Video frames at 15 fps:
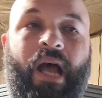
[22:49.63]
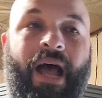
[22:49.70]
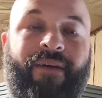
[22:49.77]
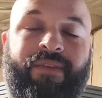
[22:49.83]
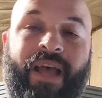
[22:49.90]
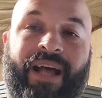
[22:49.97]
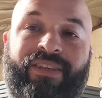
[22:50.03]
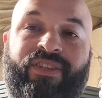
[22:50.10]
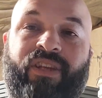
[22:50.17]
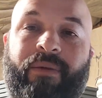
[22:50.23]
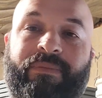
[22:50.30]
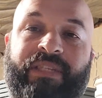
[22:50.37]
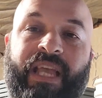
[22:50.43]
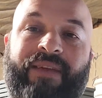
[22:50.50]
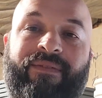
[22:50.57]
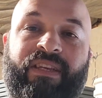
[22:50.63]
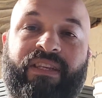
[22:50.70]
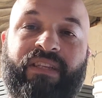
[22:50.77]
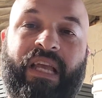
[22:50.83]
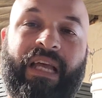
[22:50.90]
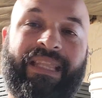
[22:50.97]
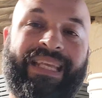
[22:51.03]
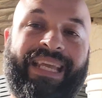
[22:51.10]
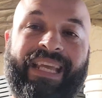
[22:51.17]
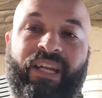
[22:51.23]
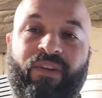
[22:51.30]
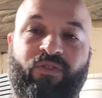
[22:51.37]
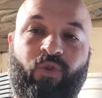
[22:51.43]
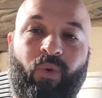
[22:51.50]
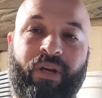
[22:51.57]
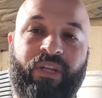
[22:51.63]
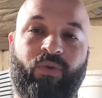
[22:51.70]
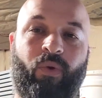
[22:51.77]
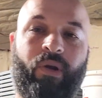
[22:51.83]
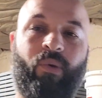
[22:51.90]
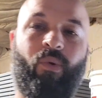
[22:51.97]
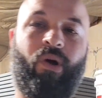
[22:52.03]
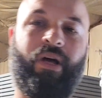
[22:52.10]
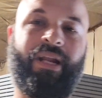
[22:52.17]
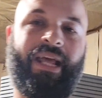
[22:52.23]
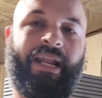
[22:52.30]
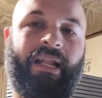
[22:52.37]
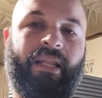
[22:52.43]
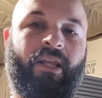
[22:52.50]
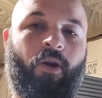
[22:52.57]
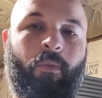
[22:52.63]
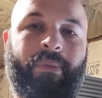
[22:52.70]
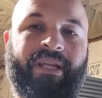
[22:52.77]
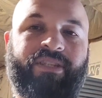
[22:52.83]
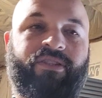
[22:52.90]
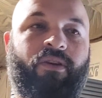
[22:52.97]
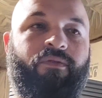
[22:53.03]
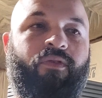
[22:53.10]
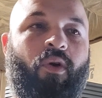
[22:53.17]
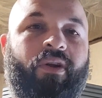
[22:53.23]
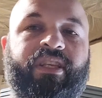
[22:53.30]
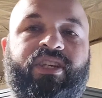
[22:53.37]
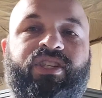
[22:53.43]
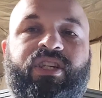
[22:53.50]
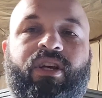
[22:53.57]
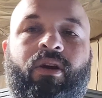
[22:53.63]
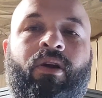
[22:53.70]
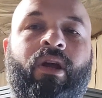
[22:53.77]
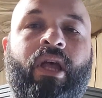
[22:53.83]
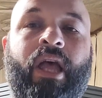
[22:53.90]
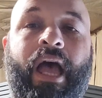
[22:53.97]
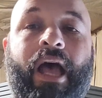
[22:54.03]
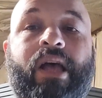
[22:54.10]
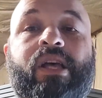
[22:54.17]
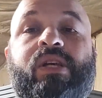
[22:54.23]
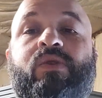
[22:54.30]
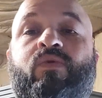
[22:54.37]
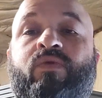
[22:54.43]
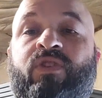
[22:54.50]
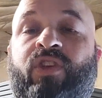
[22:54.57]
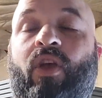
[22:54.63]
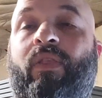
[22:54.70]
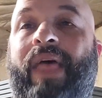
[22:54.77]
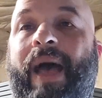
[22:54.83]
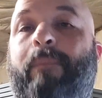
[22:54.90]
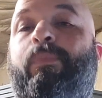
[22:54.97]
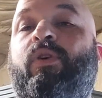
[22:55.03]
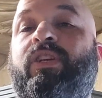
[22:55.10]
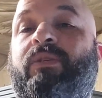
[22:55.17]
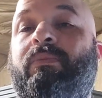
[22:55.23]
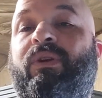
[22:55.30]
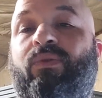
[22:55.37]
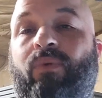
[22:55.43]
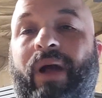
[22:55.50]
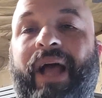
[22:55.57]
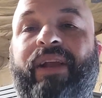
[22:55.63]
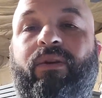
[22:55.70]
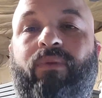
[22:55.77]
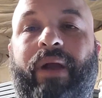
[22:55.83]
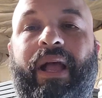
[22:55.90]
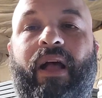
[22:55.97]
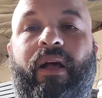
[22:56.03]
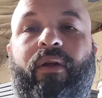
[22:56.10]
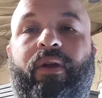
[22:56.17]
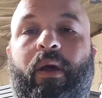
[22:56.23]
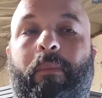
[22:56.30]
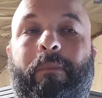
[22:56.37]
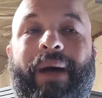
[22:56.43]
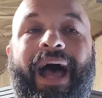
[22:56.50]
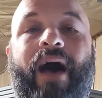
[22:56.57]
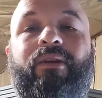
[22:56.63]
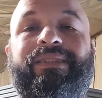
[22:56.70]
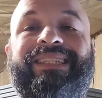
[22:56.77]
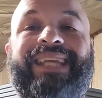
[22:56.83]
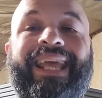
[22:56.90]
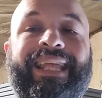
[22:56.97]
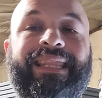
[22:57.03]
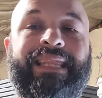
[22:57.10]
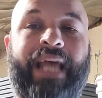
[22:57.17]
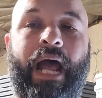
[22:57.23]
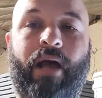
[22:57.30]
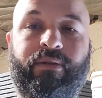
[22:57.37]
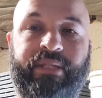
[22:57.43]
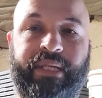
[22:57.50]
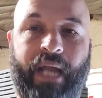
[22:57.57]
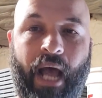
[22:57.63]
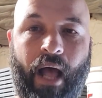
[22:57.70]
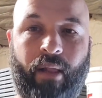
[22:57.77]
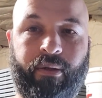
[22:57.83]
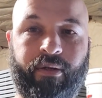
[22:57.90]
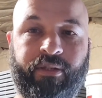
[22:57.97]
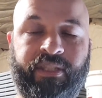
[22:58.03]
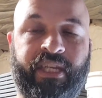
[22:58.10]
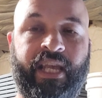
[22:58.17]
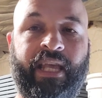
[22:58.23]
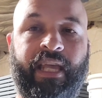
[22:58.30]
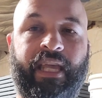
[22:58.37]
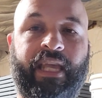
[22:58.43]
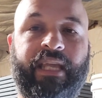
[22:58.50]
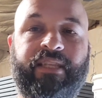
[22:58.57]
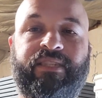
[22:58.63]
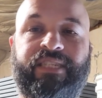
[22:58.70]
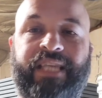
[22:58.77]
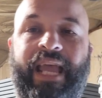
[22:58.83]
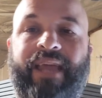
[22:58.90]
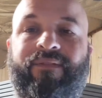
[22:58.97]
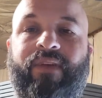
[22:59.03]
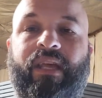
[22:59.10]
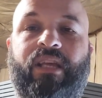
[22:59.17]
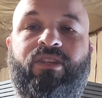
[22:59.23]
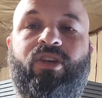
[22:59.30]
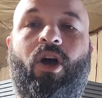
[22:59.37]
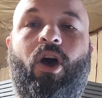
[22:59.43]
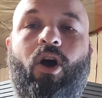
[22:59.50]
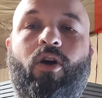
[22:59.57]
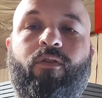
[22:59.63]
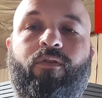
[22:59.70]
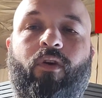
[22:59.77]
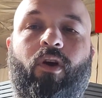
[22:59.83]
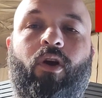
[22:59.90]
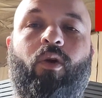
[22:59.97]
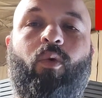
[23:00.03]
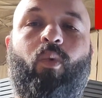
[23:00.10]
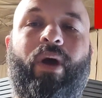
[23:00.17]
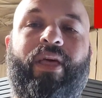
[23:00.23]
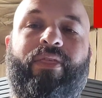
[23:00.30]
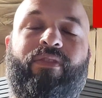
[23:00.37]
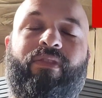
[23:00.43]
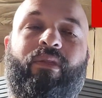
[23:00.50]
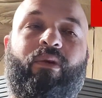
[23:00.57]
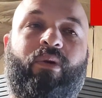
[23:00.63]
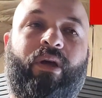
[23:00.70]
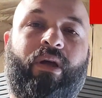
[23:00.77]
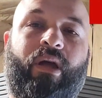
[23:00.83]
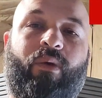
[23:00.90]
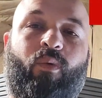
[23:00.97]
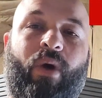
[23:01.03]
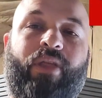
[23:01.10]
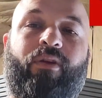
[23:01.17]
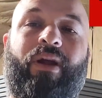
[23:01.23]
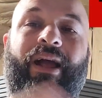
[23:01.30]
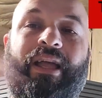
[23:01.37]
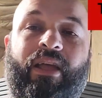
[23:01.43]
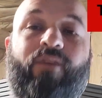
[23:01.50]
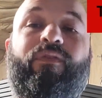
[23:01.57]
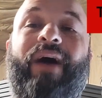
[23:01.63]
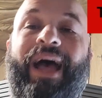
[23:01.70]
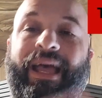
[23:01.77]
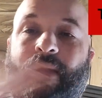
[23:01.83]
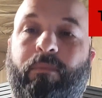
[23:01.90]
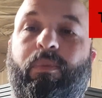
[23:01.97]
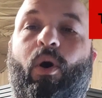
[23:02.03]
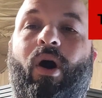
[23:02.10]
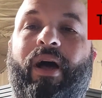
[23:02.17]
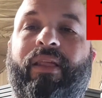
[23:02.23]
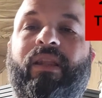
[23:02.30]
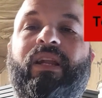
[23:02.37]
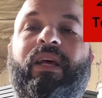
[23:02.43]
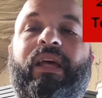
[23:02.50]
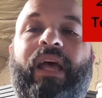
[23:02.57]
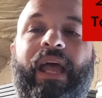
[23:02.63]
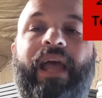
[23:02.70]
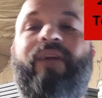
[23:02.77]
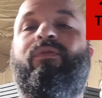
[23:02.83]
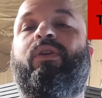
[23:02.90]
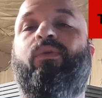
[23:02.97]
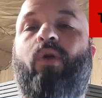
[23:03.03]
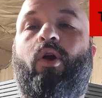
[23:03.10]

I've got some savings at the end of 2021 and a little bit so far this year. So that puts me right around about $10,000 in savings over whether if I had bought every